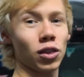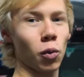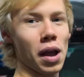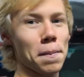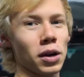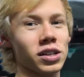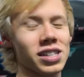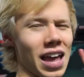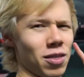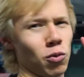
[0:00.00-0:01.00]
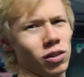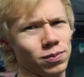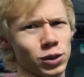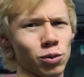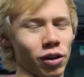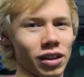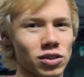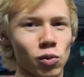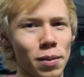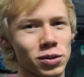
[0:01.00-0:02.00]
the wipers, and well, two more
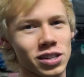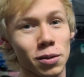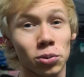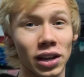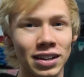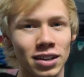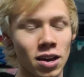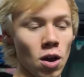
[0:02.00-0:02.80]
things, wipers and the plate,